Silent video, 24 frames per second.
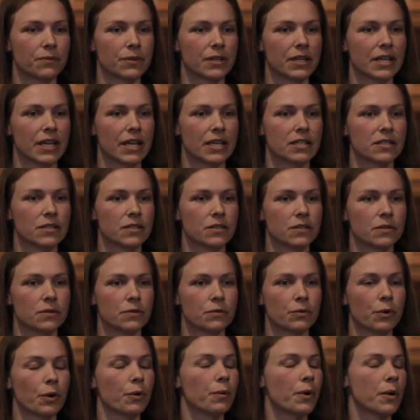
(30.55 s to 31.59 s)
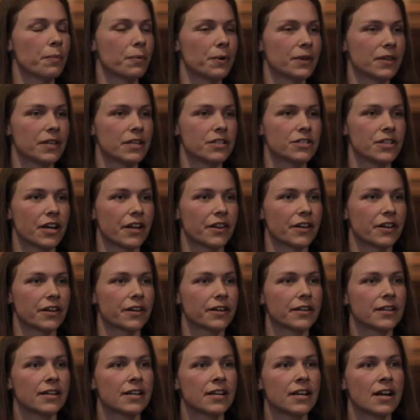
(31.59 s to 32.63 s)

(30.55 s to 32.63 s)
really get to grow up with each other.